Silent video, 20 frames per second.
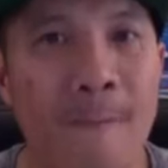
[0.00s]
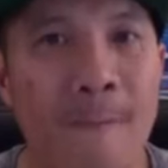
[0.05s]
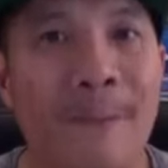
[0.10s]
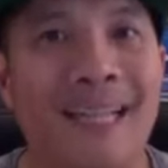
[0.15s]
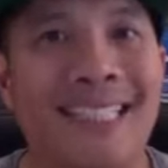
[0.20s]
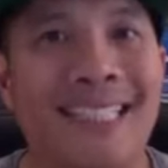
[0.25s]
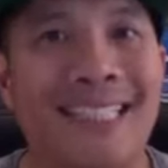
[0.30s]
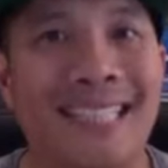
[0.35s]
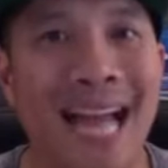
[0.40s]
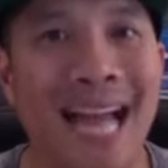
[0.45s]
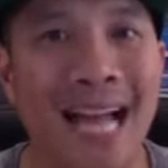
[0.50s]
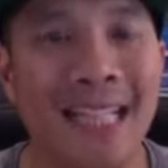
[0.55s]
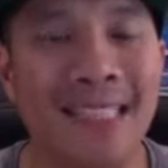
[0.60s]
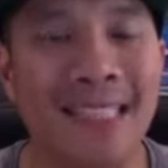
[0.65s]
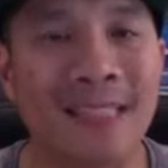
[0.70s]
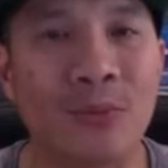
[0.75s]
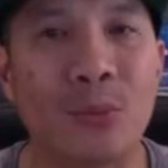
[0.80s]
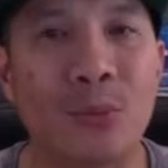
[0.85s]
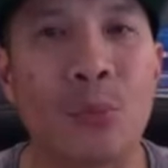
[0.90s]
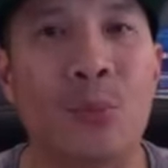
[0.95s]
But
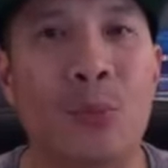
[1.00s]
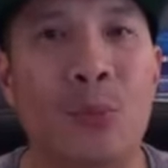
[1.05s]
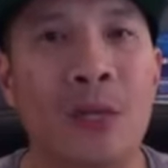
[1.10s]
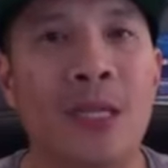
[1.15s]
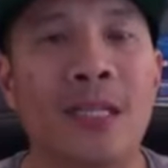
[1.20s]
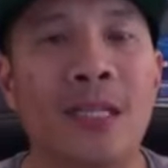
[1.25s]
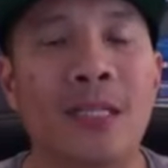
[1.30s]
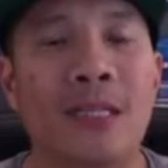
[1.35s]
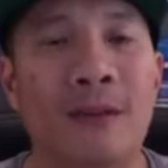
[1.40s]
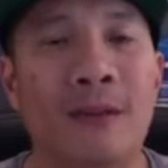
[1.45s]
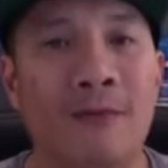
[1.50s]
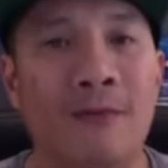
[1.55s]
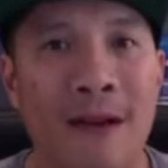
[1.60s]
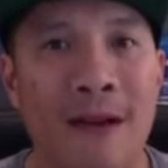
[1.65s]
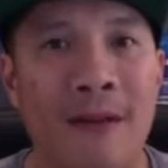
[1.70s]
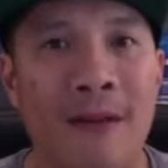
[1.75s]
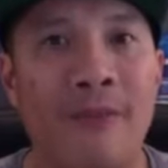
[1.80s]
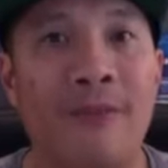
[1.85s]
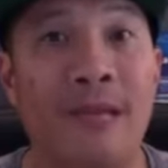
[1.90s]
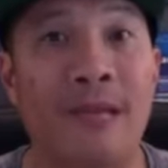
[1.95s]
that's really the
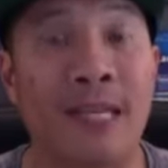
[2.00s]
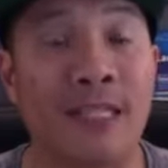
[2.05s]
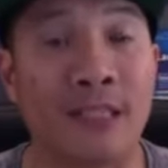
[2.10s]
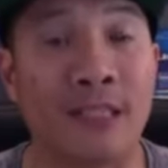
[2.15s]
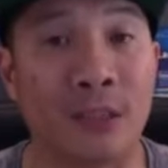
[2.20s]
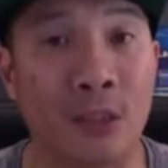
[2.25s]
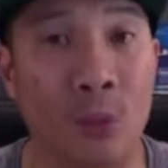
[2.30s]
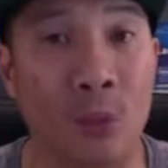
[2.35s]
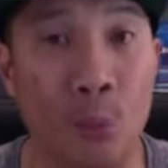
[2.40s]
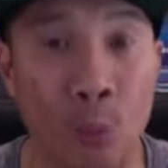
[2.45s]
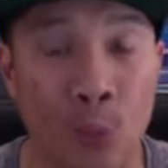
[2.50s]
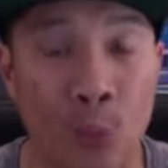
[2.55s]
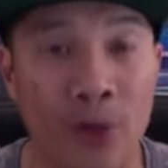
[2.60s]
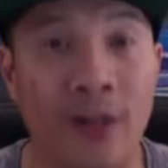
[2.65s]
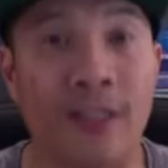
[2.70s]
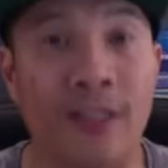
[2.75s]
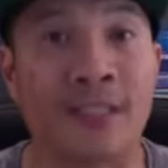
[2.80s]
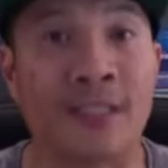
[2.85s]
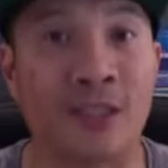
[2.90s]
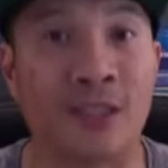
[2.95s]
foundation of where
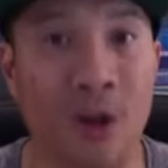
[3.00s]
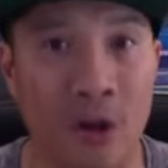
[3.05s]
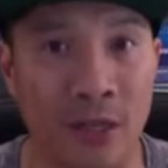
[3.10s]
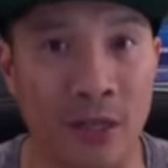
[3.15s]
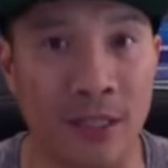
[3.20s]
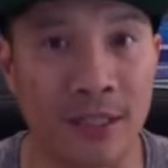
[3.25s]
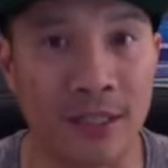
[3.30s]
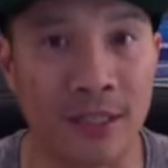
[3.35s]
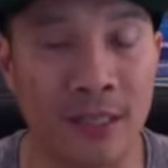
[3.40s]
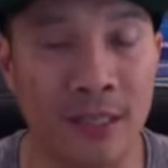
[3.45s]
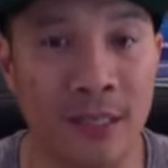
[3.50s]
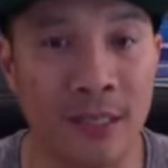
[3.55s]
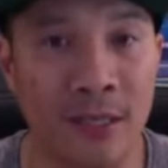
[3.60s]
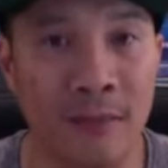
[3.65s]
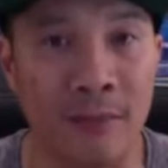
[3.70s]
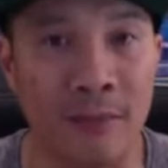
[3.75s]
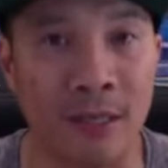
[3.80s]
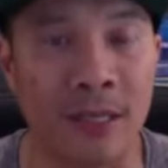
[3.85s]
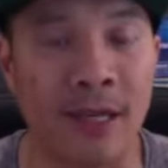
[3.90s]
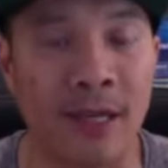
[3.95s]
it starts,
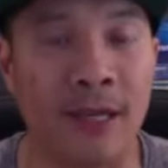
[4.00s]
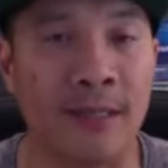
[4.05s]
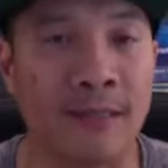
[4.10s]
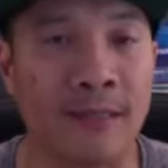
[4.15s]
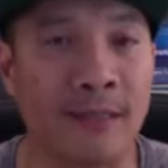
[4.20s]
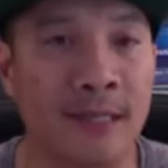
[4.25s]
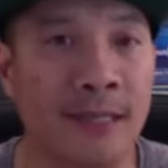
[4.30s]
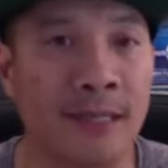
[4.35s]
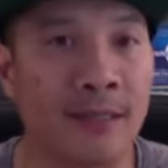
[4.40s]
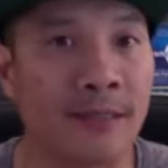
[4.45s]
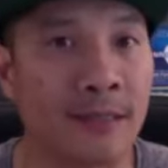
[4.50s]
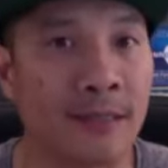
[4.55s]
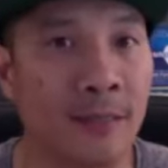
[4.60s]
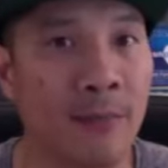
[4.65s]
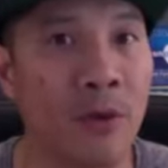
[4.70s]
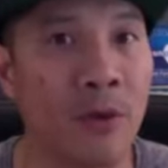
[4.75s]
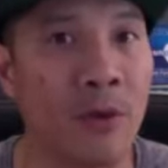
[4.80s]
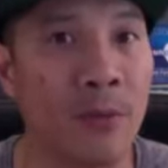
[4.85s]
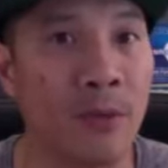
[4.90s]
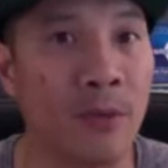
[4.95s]
because
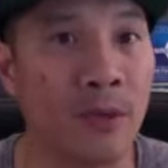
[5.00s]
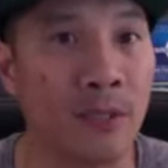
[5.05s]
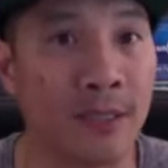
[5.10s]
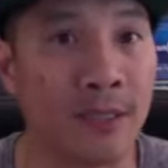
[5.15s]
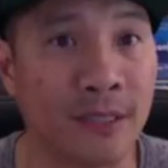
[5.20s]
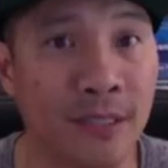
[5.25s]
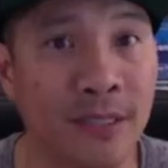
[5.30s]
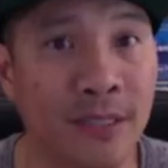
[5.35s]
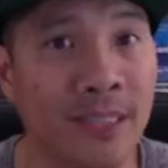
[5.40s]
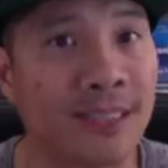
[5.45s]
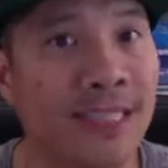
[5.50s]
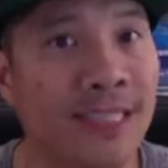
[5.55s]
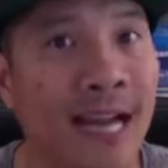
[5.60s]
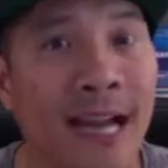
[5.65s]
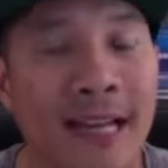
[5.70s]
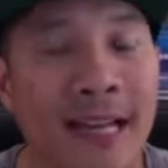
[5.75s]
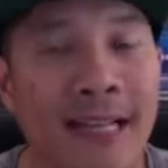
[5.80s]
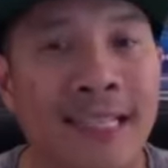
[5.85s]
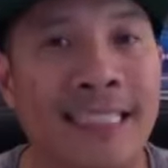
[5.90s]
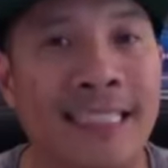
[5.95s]
some homeowners, they're just
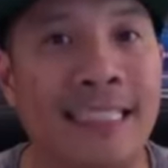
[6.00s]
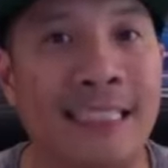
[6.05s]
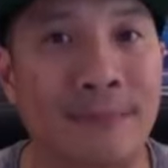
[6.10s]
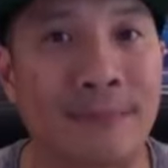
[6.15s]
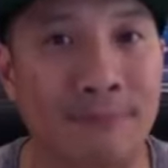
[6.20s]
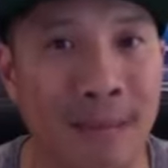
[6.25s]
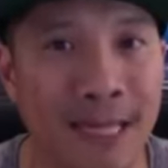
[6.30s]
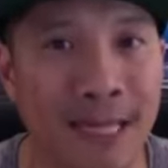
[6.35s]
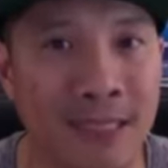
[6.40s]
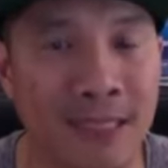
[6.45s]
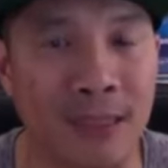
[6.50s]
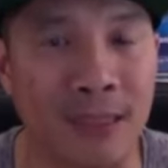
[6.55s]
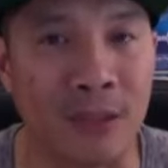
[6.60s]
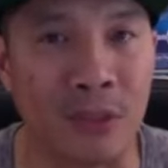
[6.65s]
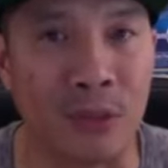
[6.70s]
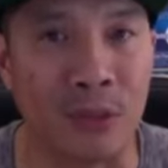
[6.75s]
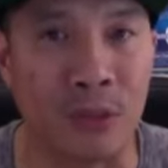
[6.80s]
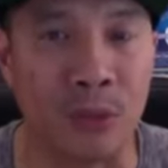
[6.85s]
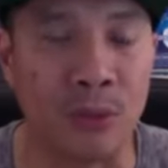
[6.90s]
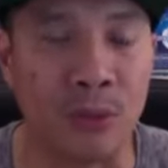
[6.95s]
kind of expecting
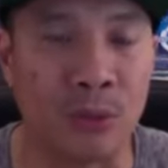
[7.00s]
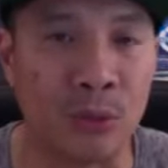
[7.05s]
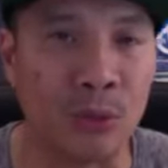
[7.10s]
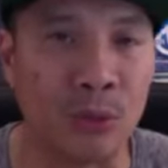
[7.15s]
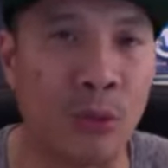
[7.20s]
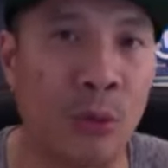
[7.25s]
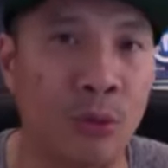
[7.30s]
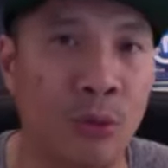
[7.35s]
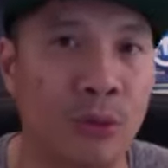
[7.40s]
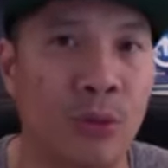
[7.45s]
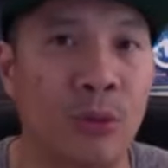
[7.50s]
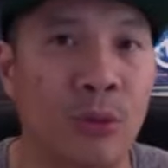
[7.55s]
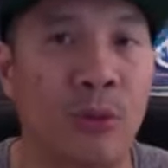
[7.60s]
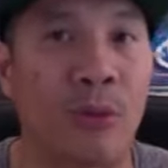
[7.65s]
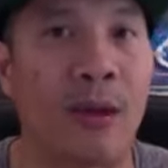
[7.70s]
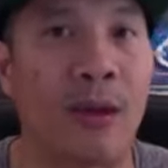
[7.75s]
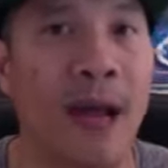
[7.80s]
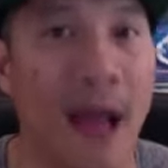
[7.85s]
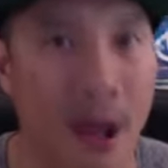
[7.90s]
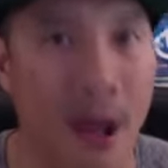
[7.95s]
you to go to
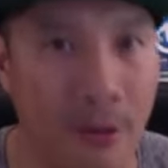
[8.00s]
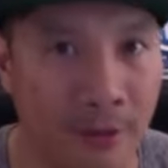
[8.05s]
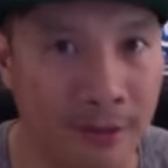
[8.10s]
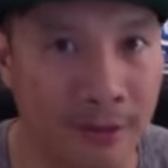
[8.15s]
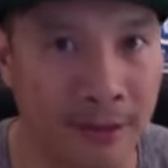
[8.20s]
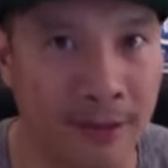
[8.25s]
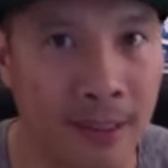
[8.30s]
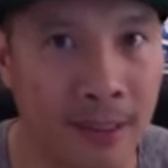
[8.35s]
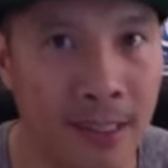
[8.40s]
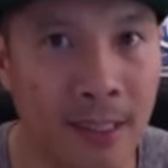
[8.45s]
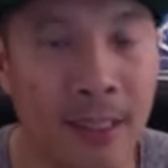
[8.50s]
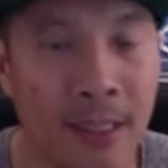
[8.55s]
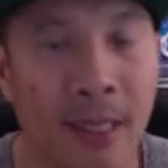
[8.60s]
their house.